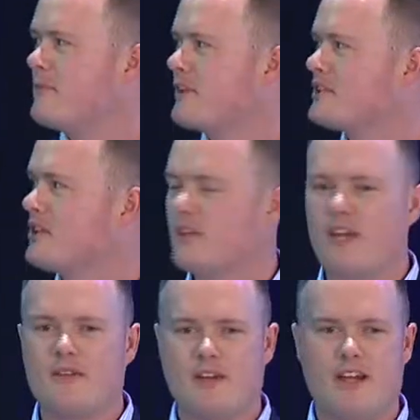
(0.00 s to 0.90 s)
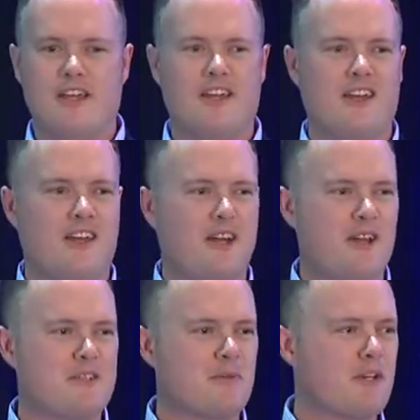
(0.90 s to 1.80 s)

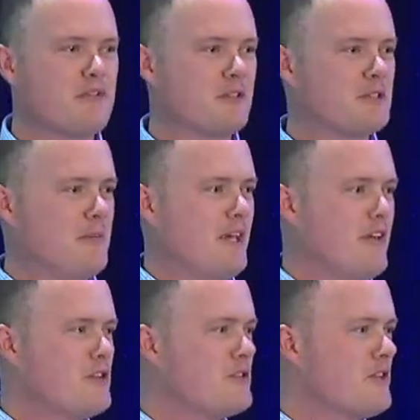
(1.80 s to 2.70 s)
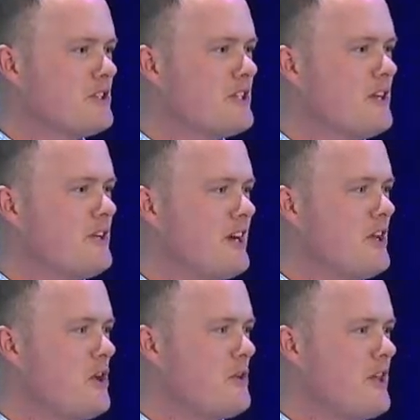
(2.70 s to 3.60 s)
It's wonderful to be here in Toronto. I
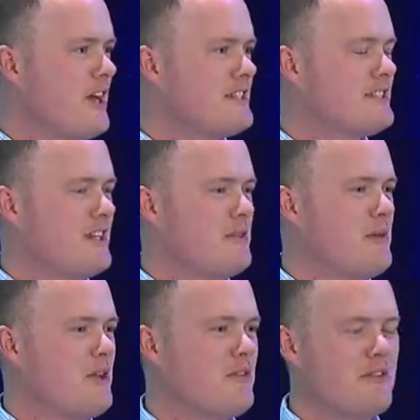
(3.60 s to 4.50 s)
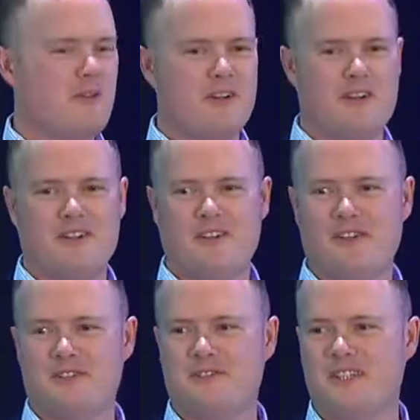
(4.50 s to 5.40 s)
know that many of you
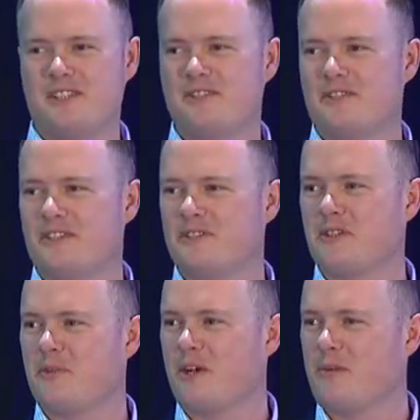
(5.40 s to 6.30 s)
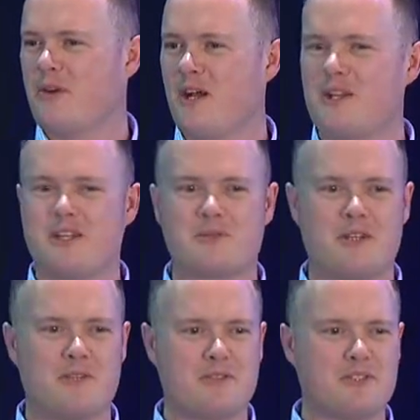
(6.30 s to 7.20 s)
are friends for quite a while, and it's
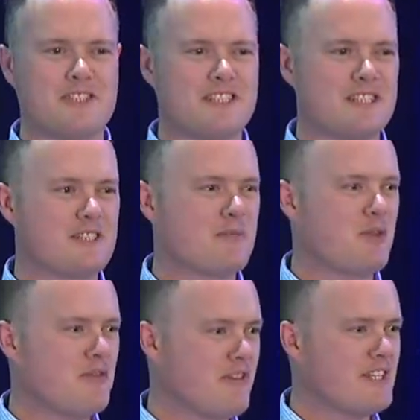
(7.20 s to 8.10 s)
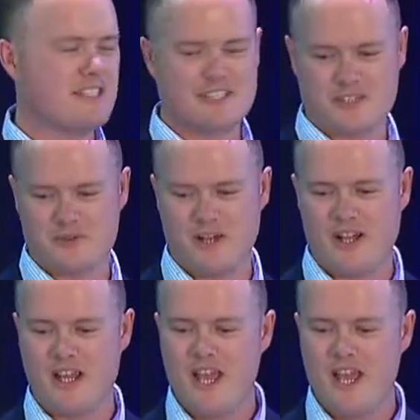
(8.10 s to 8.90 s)
wonderful to see some new faces as well.